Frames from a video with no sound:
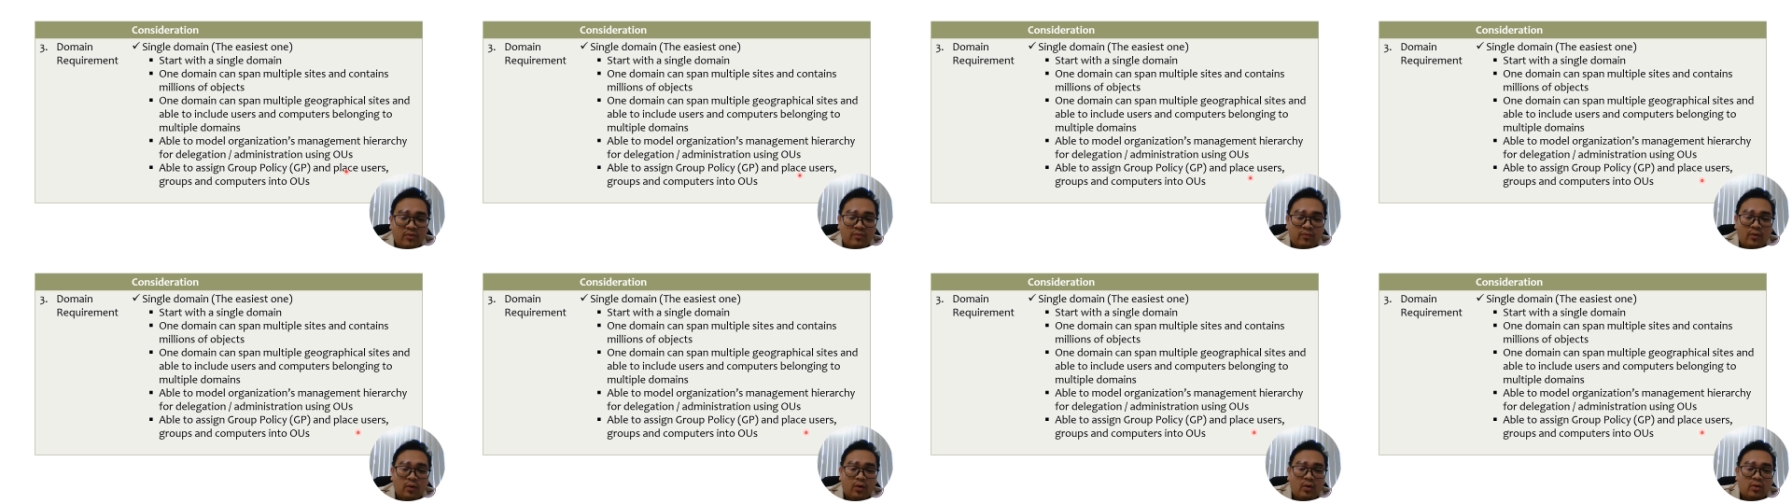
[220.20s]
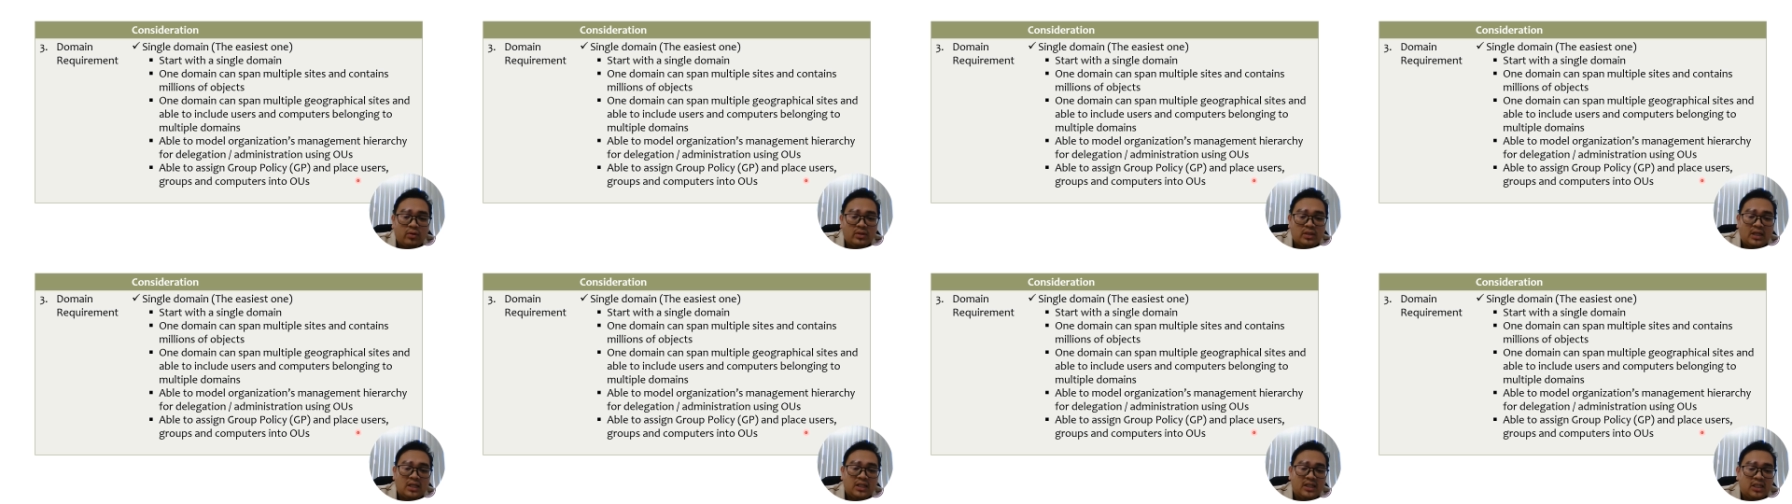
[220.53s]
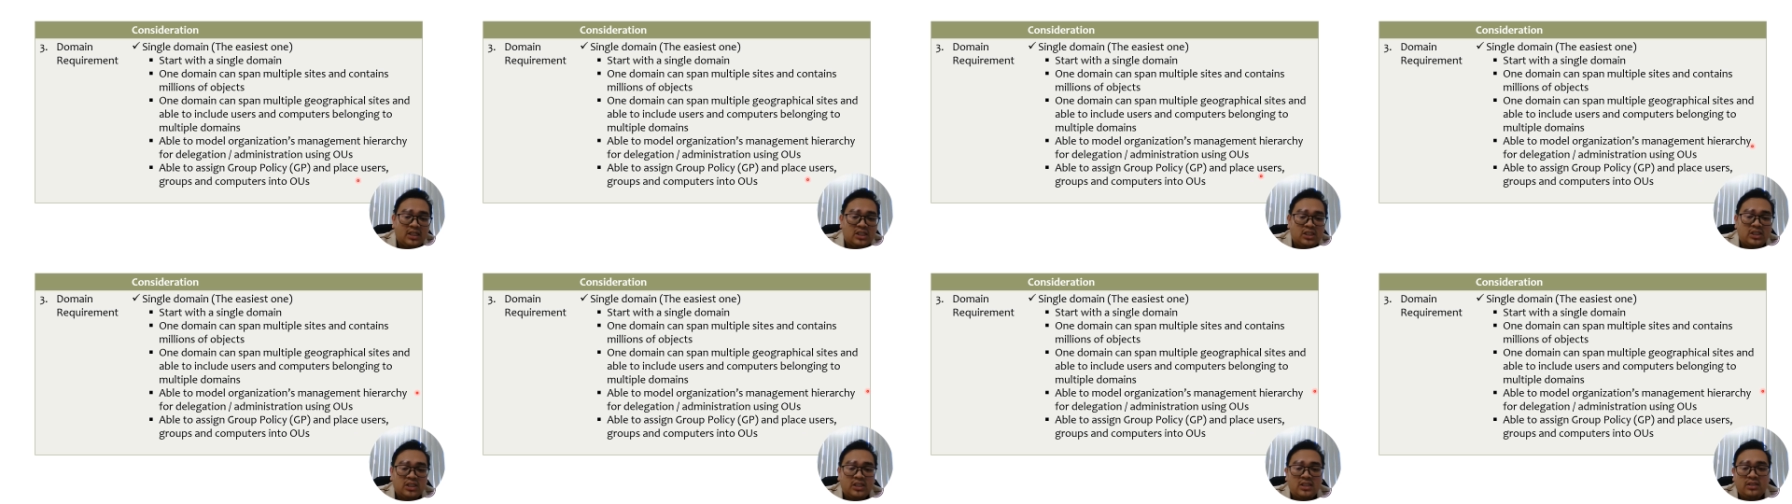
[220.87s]
for
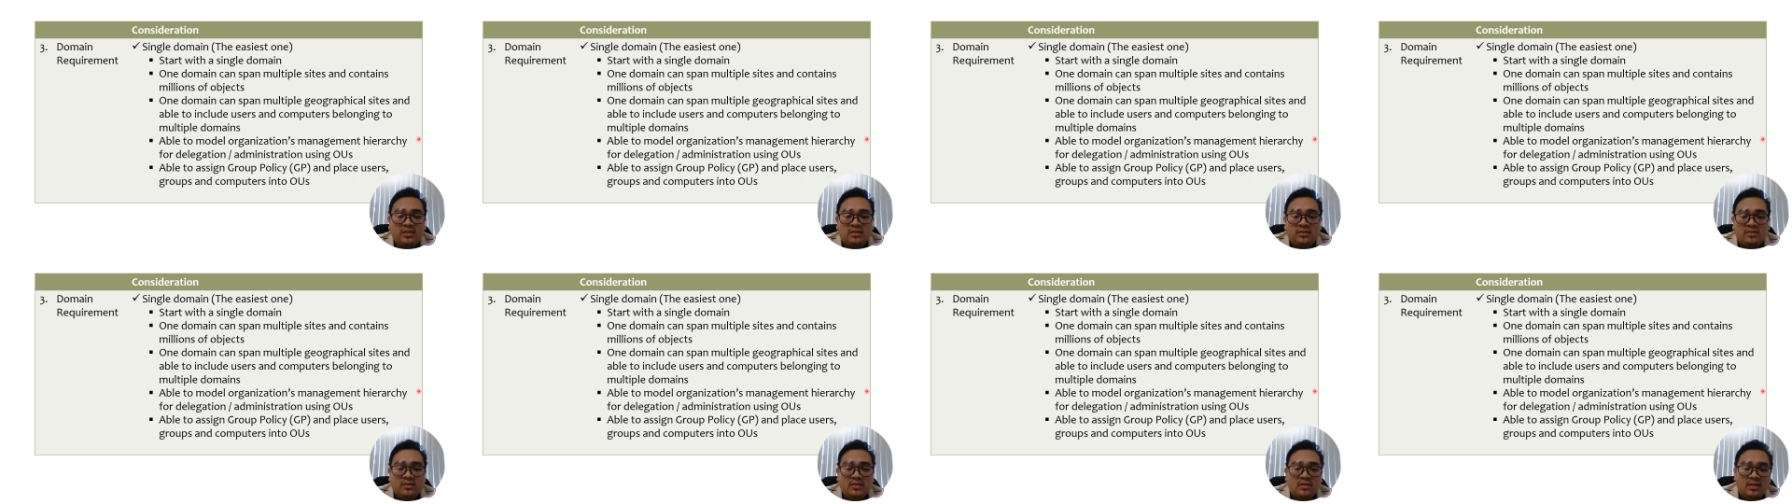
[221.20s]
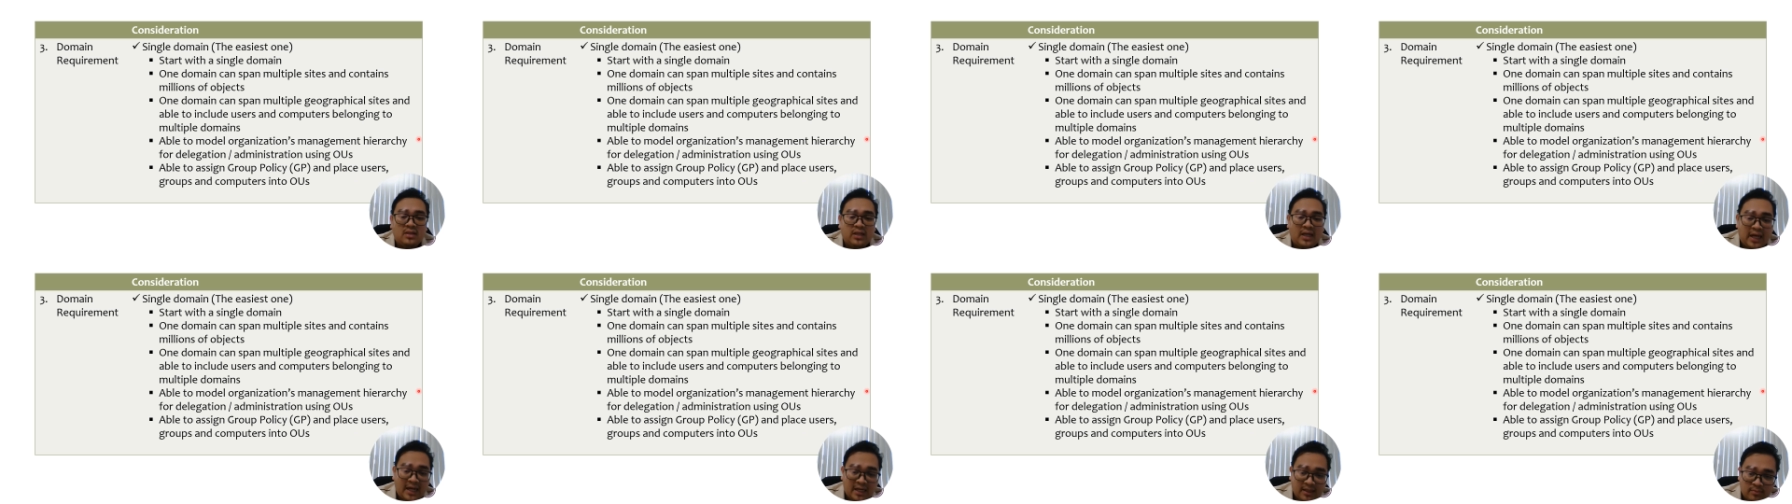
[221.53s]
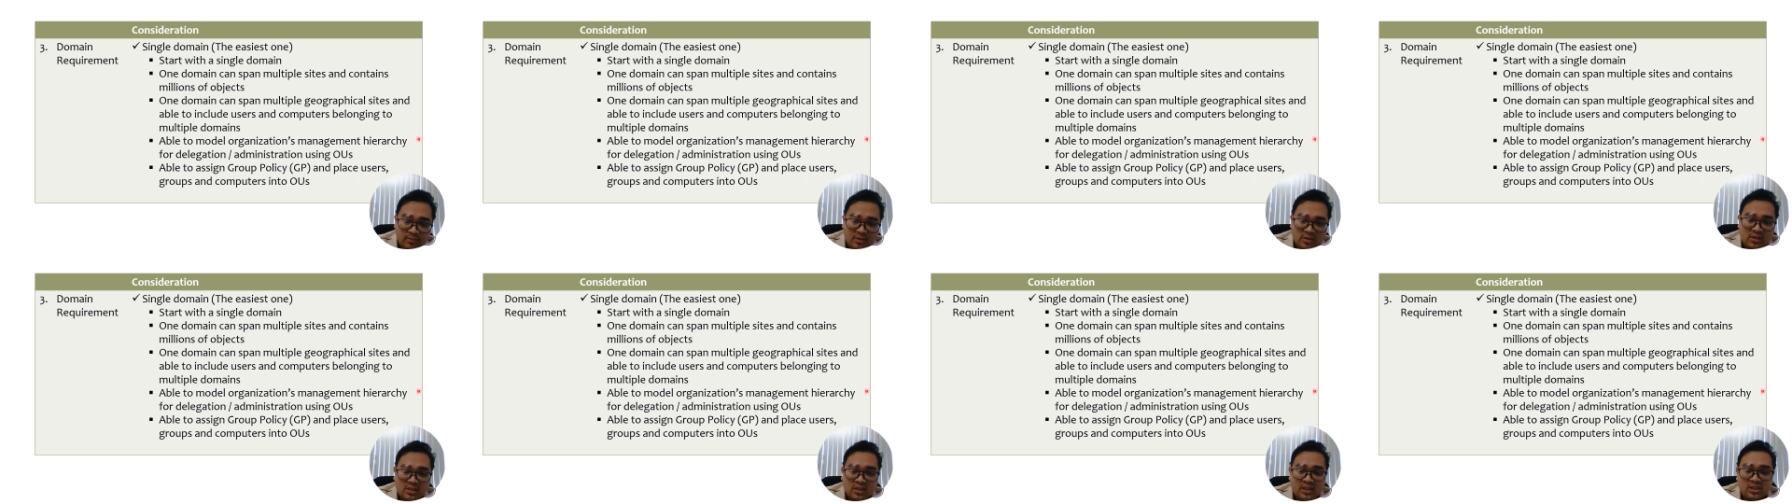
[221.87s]
delegation
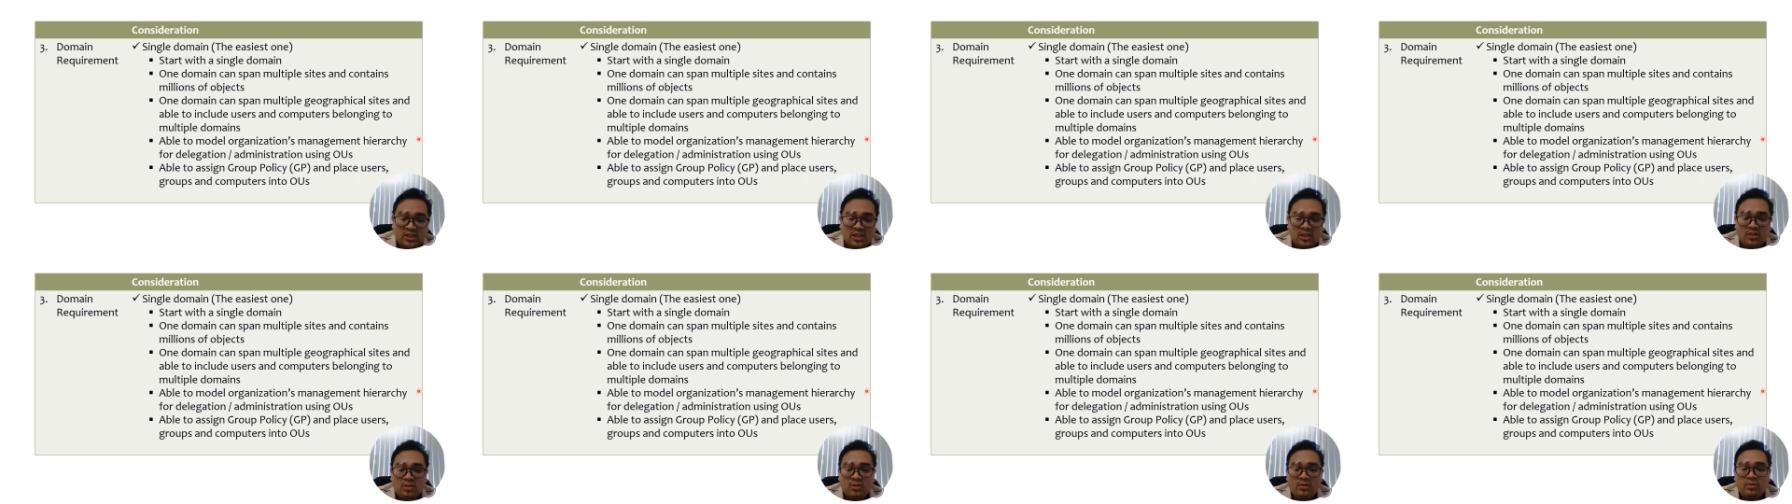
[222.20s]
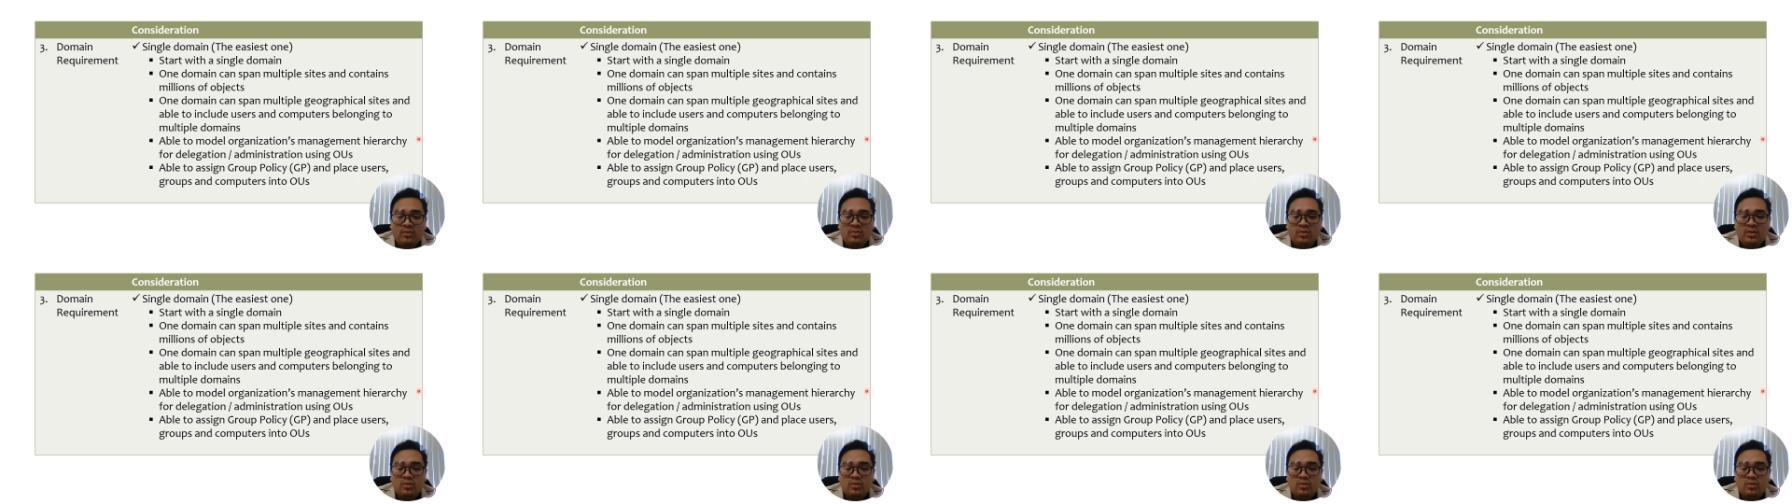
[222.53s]
administration